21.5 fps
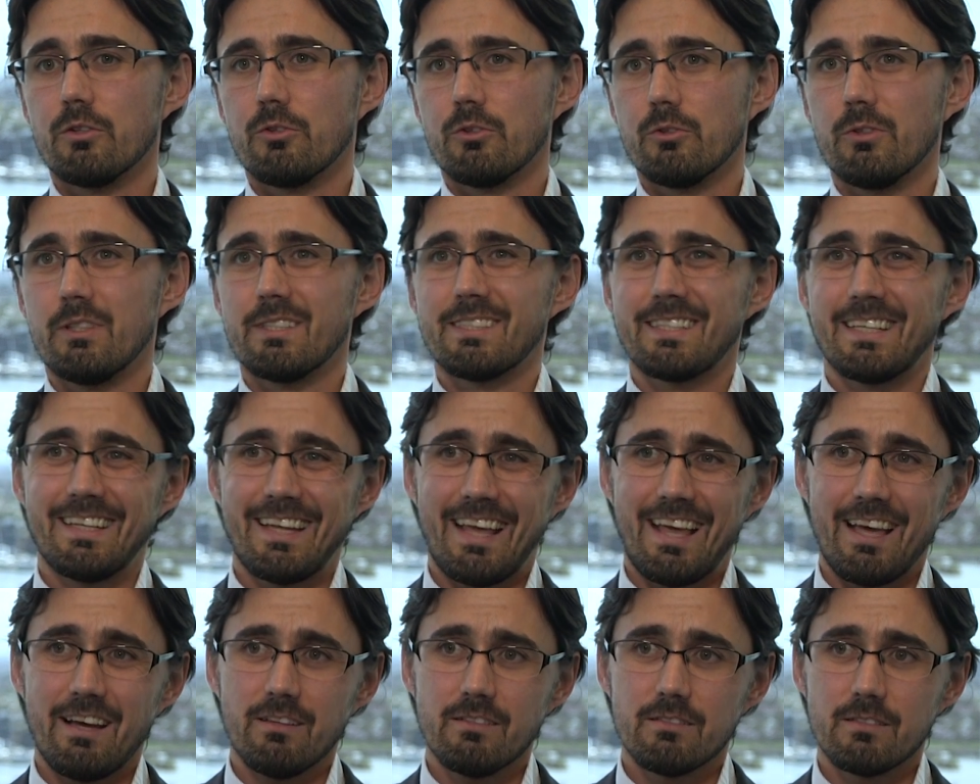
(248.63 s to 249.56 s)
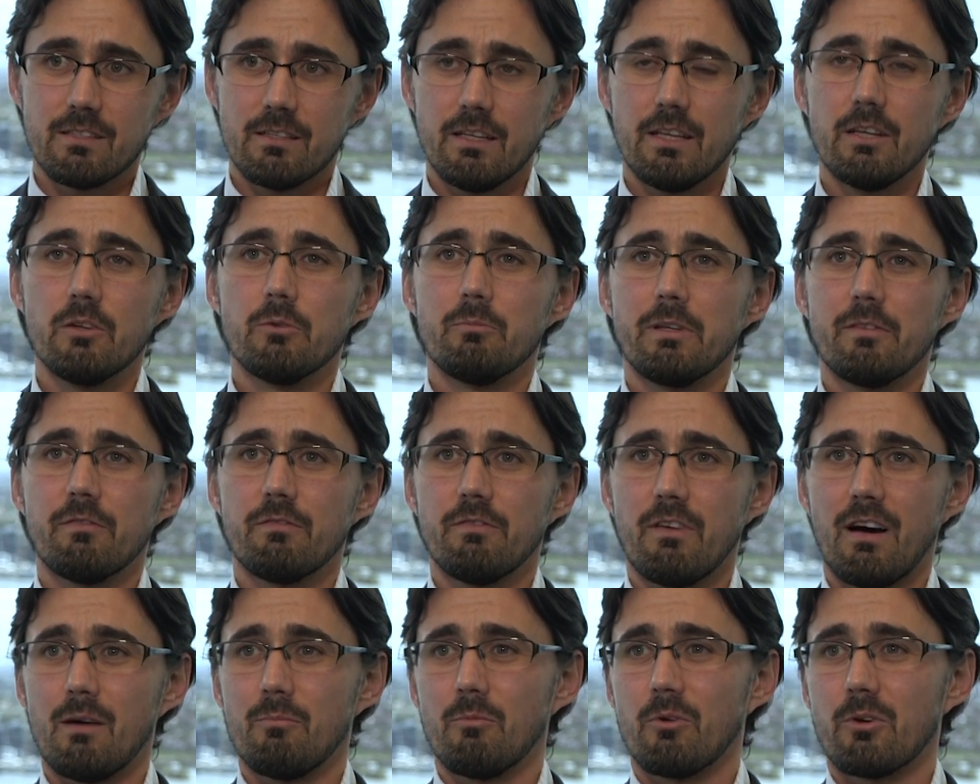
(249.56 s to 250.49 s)
to do this in-house, it would be
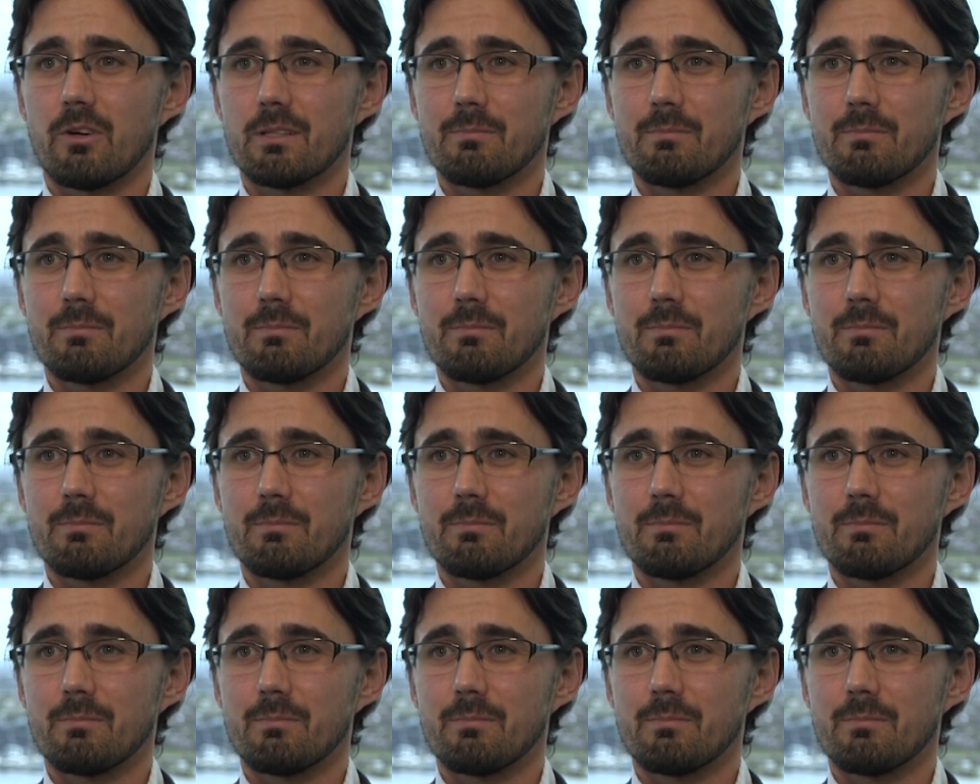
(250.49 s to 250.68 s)
far more